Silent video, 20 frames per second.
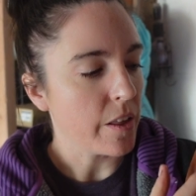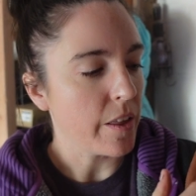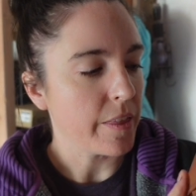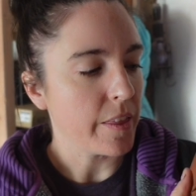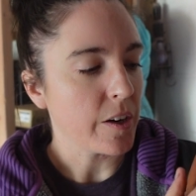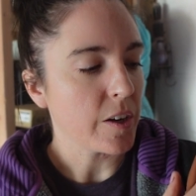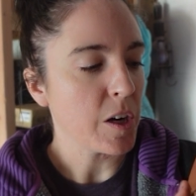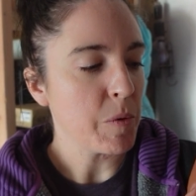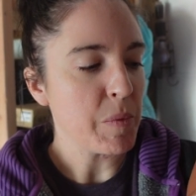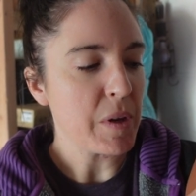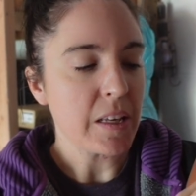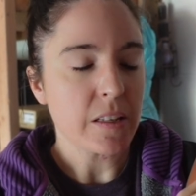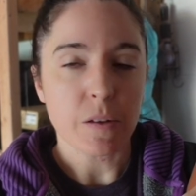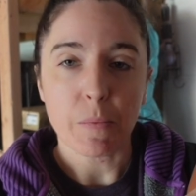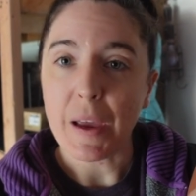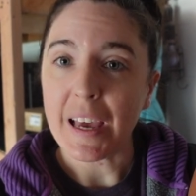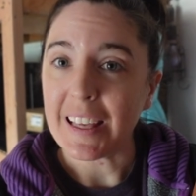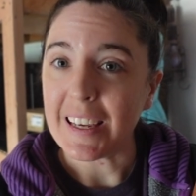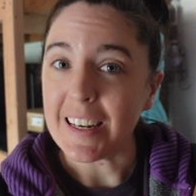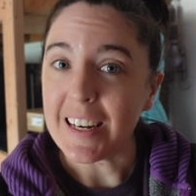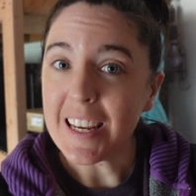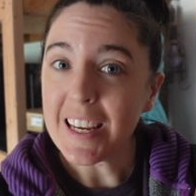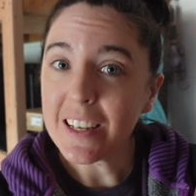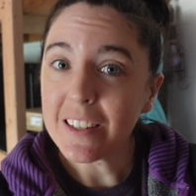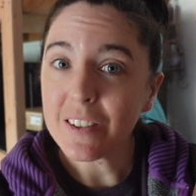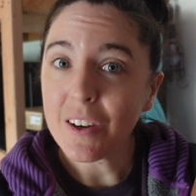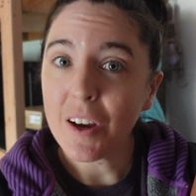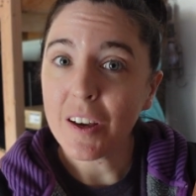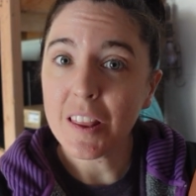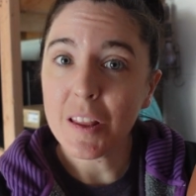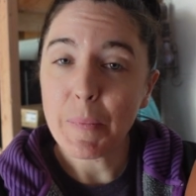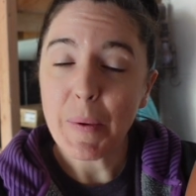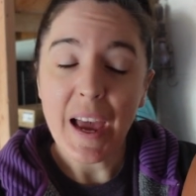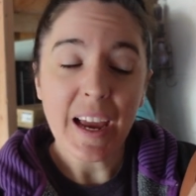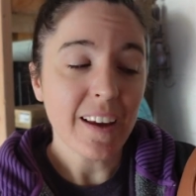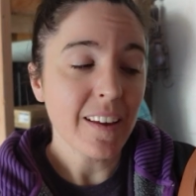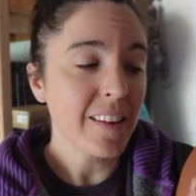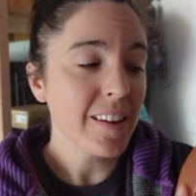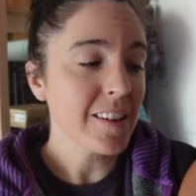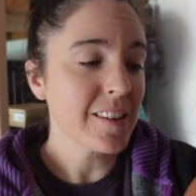that there could be some L E Ds on the
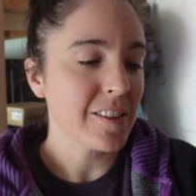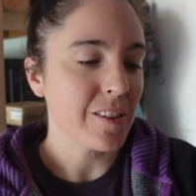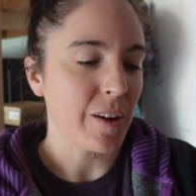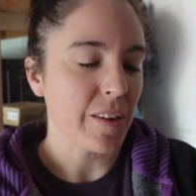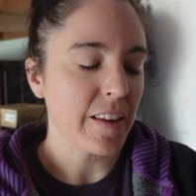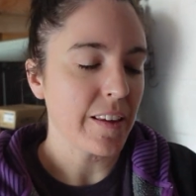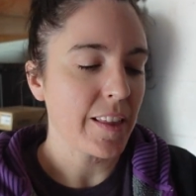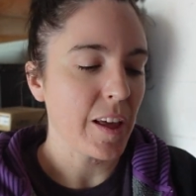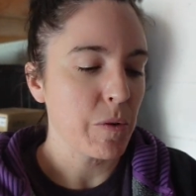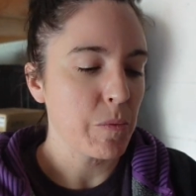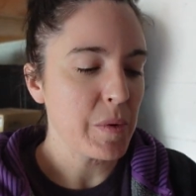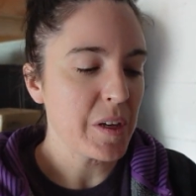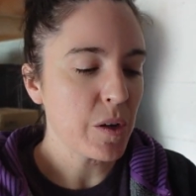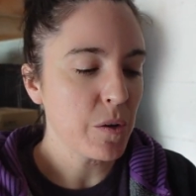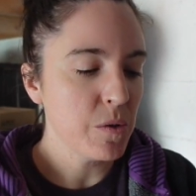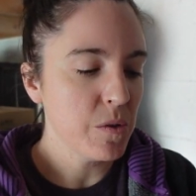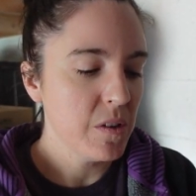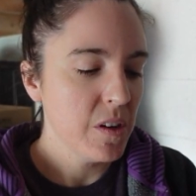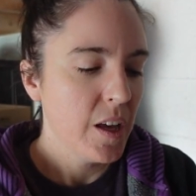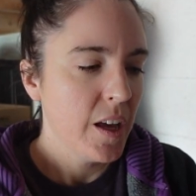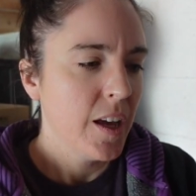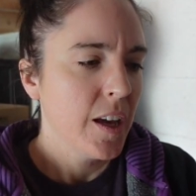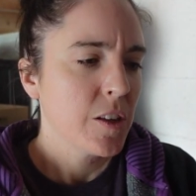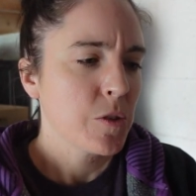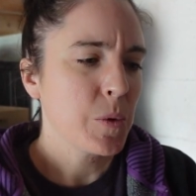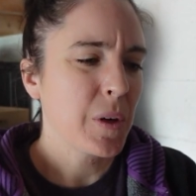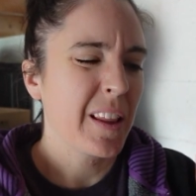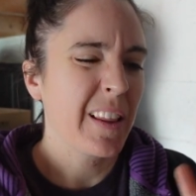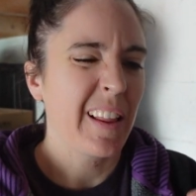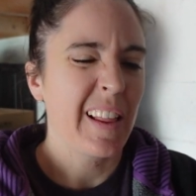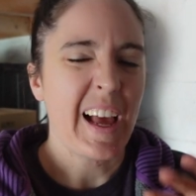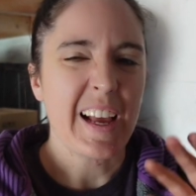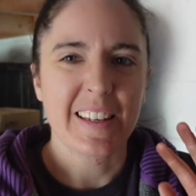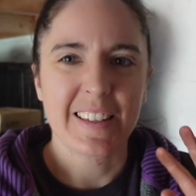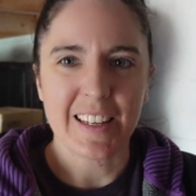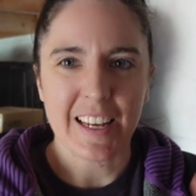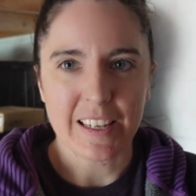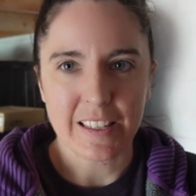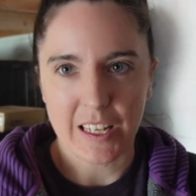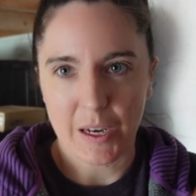back of this. So I think that would be cool. It's one of the
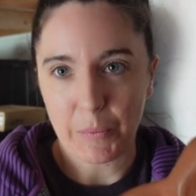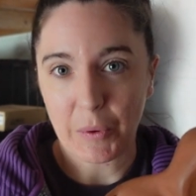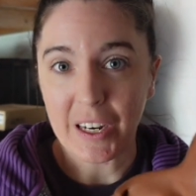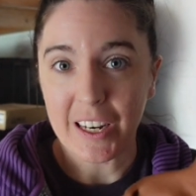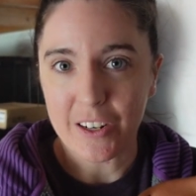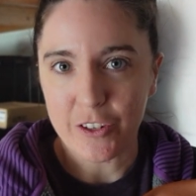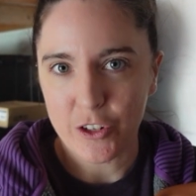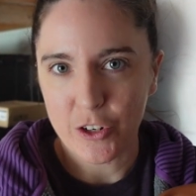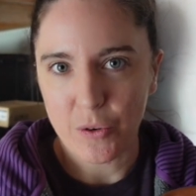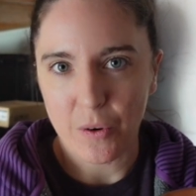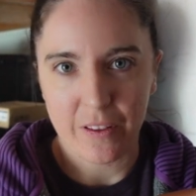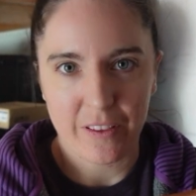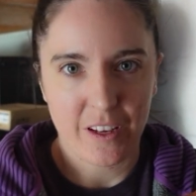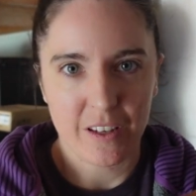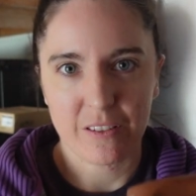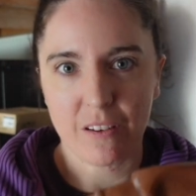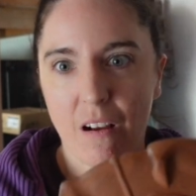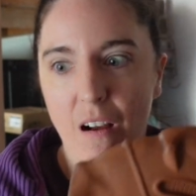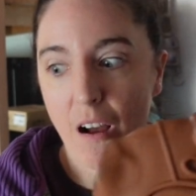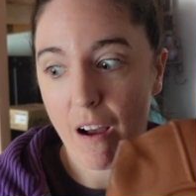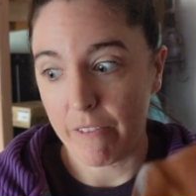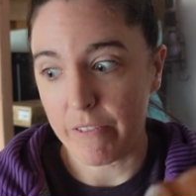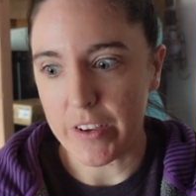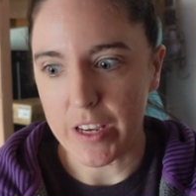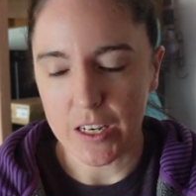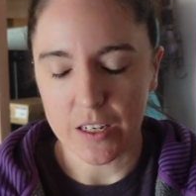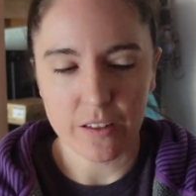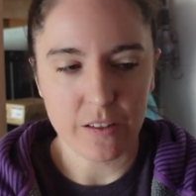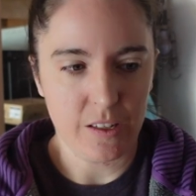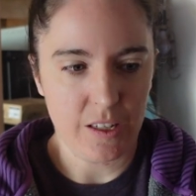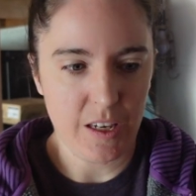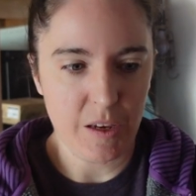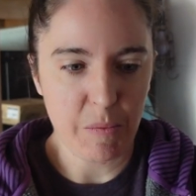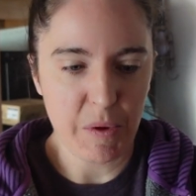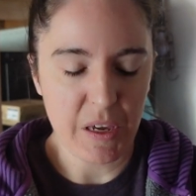last things that I'm gonna do on this, obviously,